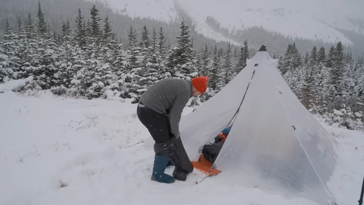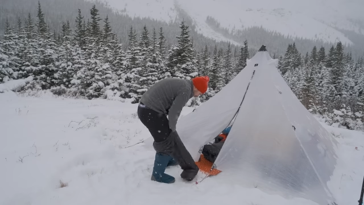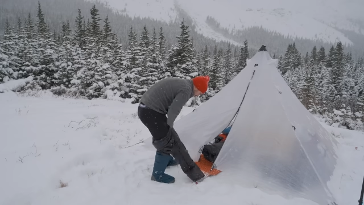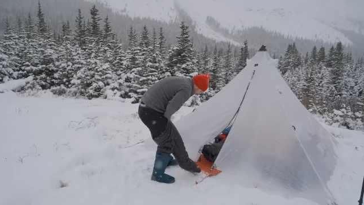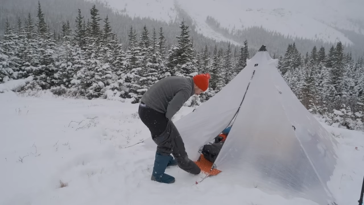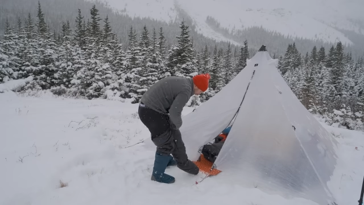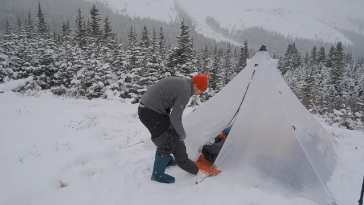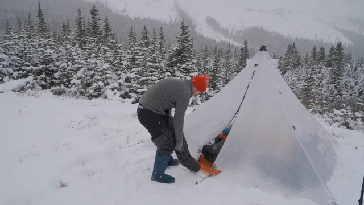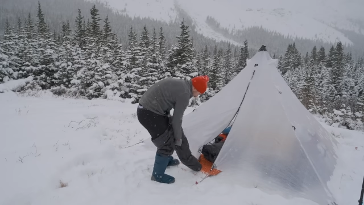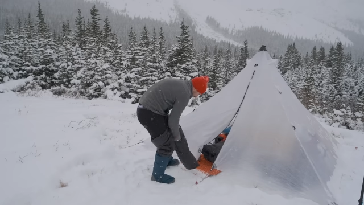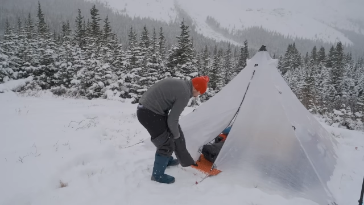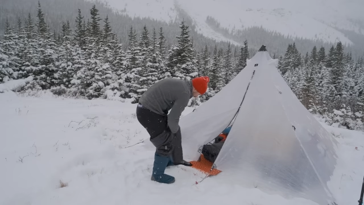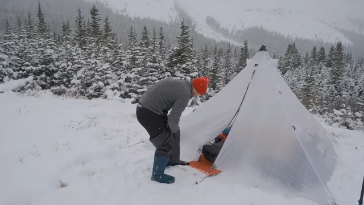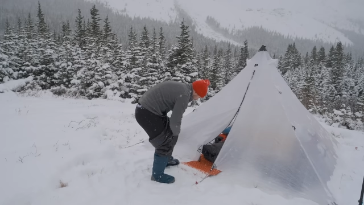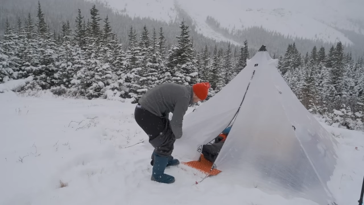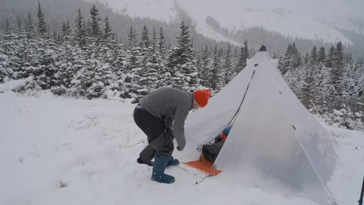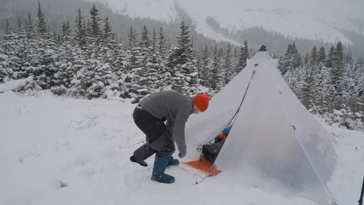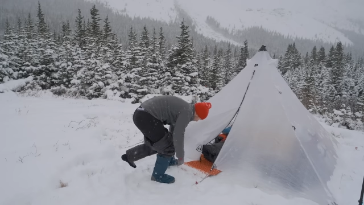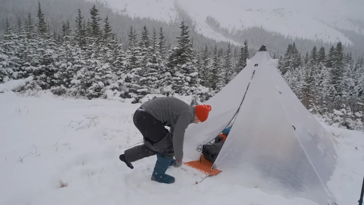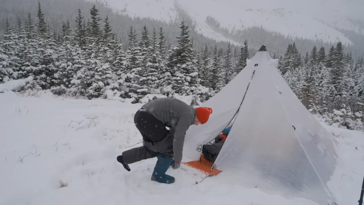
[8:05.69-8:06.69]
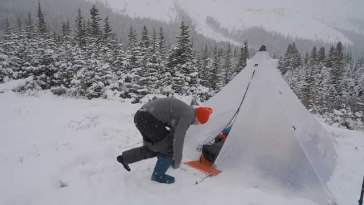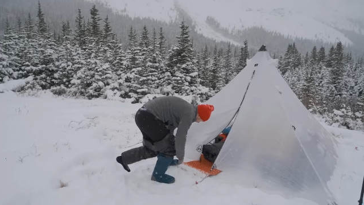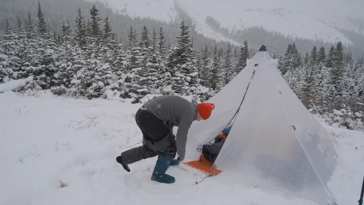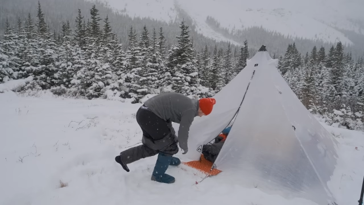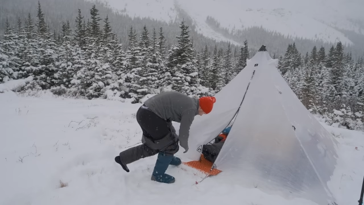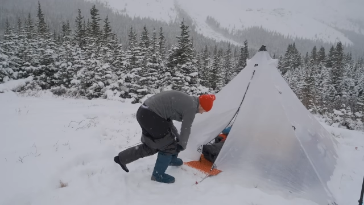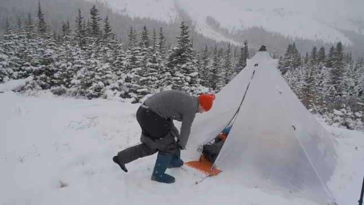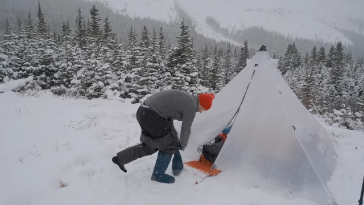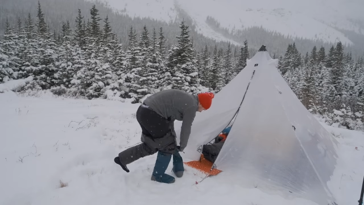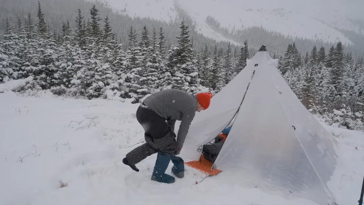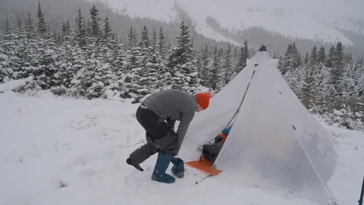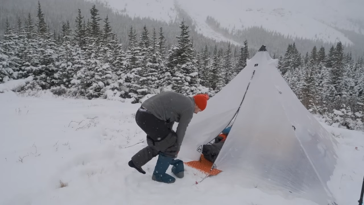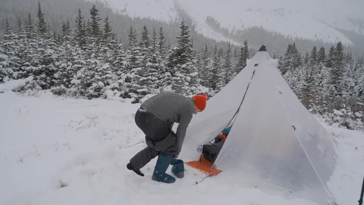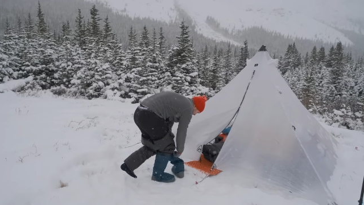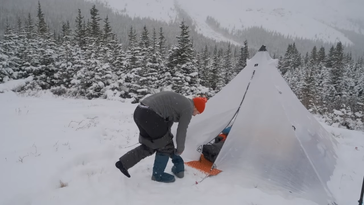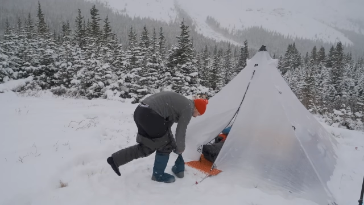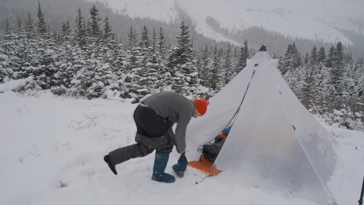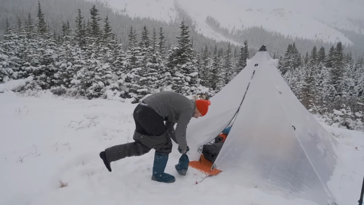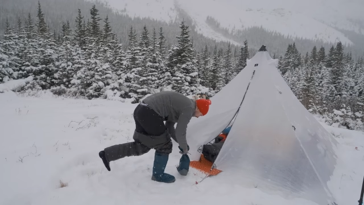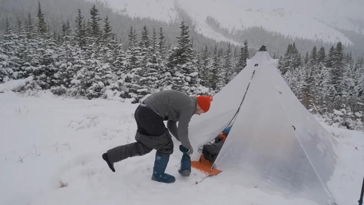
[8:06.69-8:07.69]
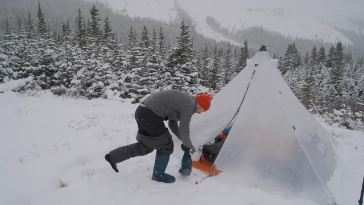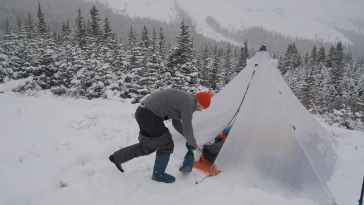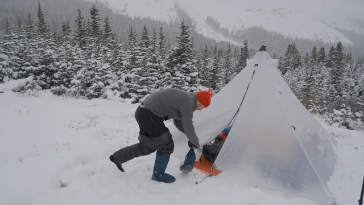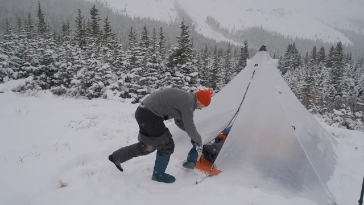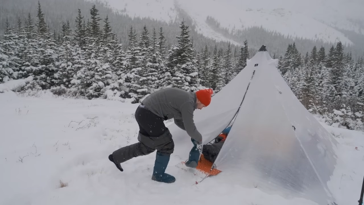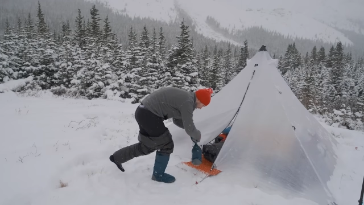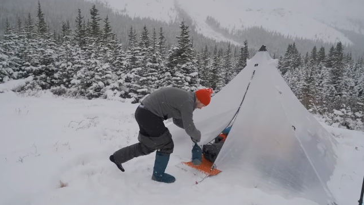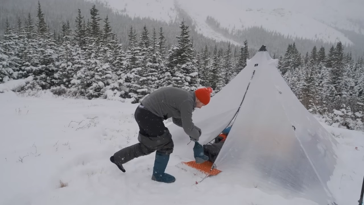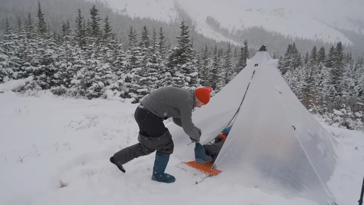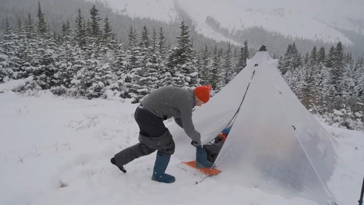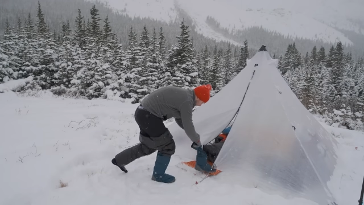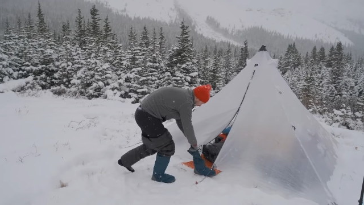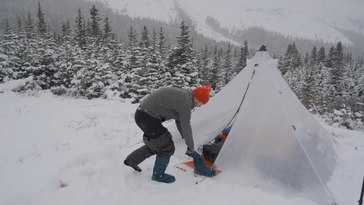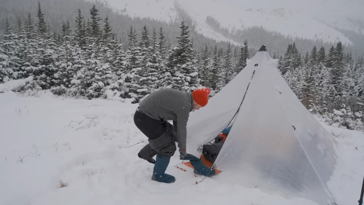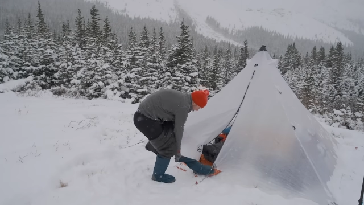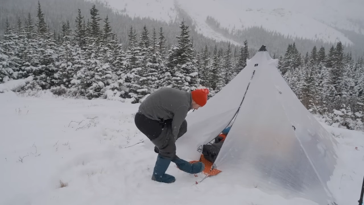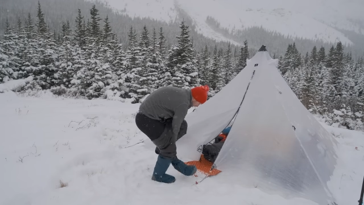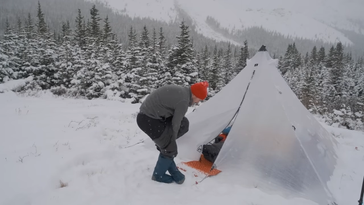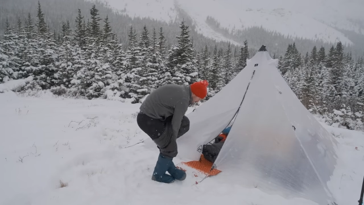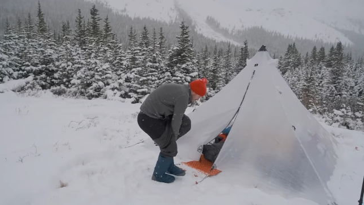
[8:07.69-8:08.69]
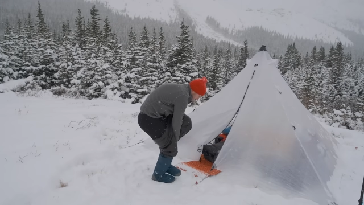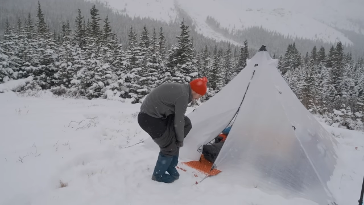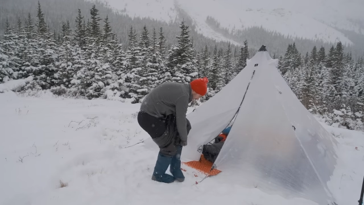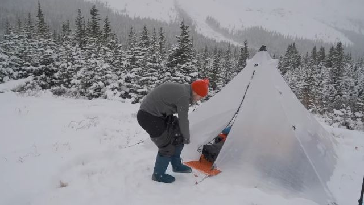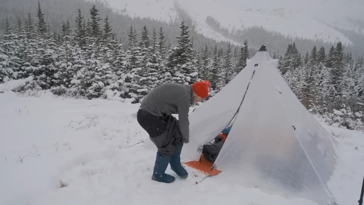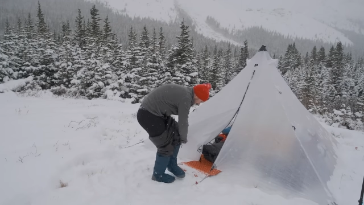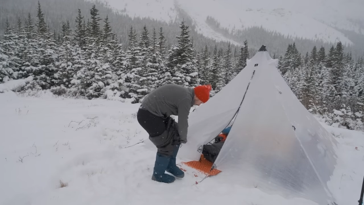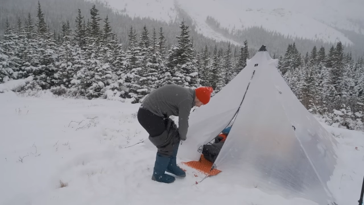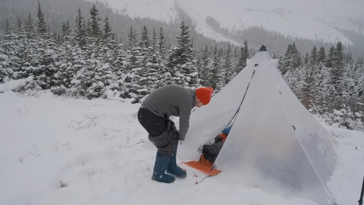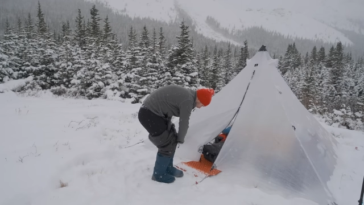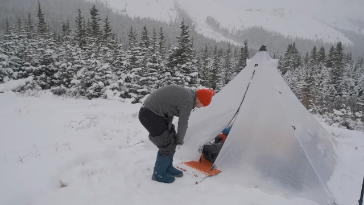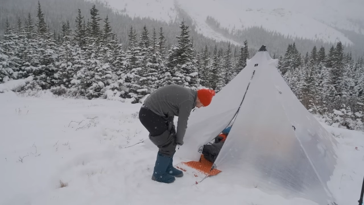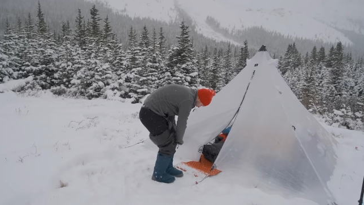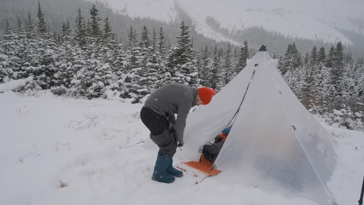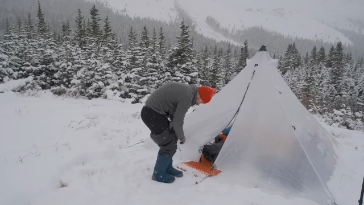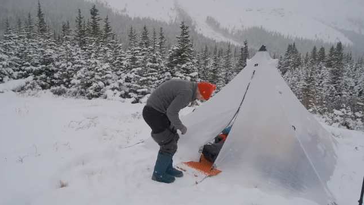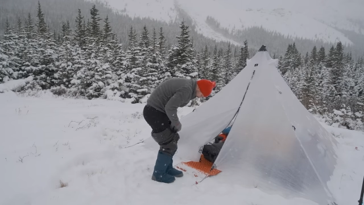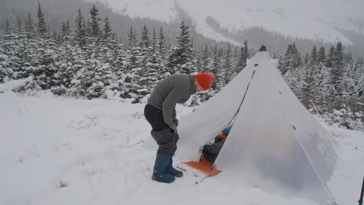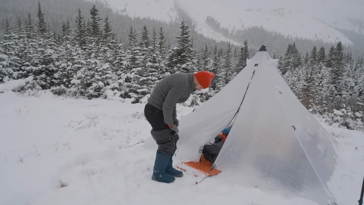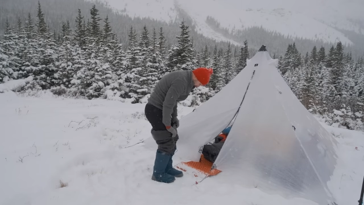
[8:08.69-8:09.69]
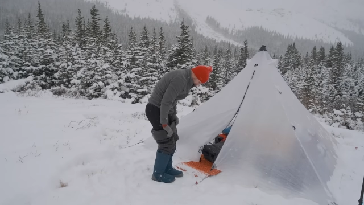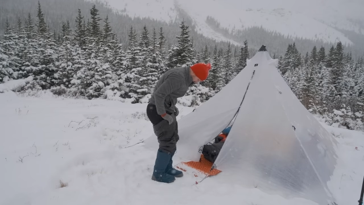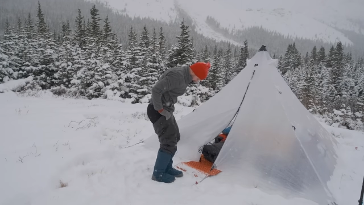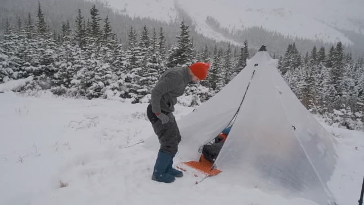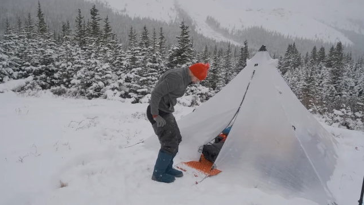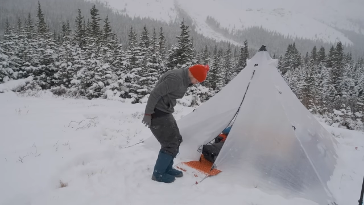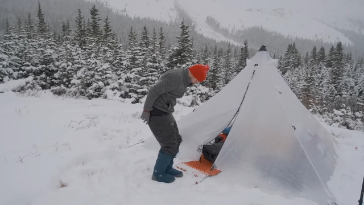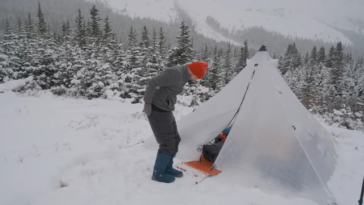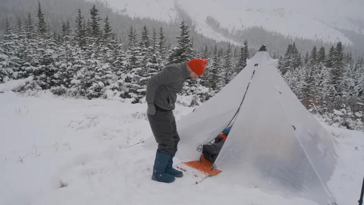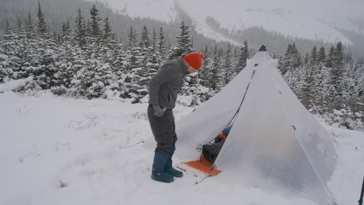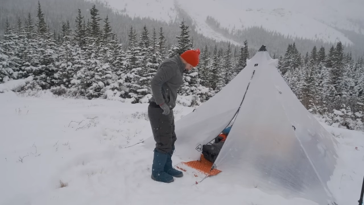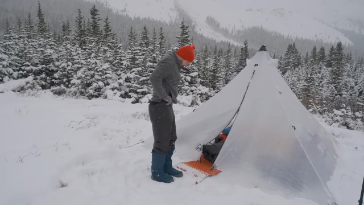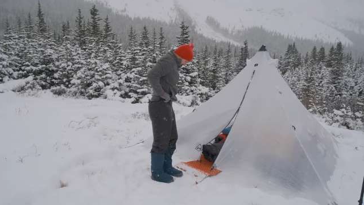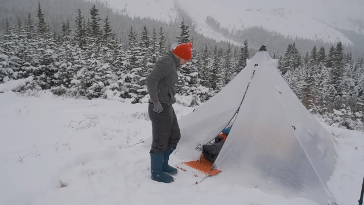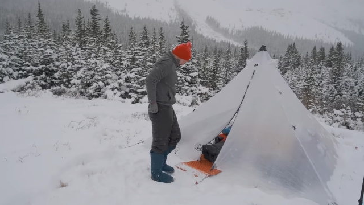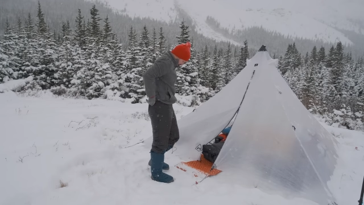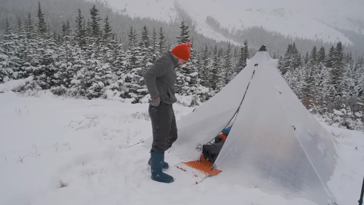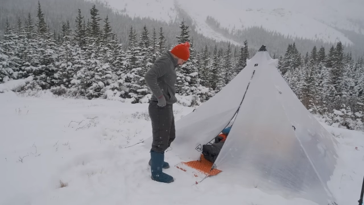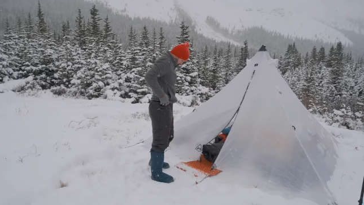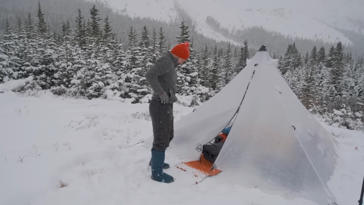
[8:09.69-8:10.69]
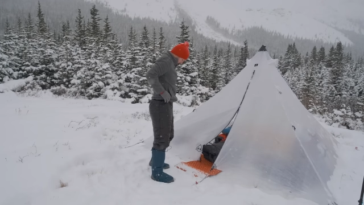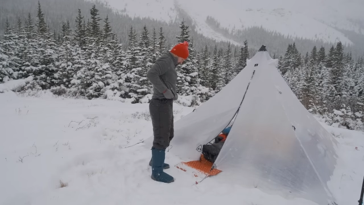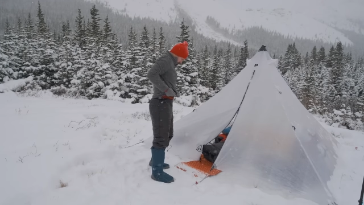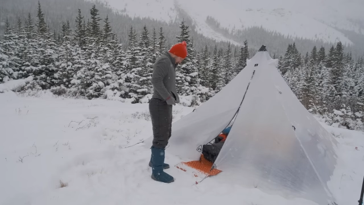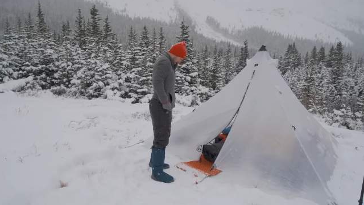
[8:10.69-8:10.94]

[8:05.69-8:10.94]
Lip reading: (no speaker visible)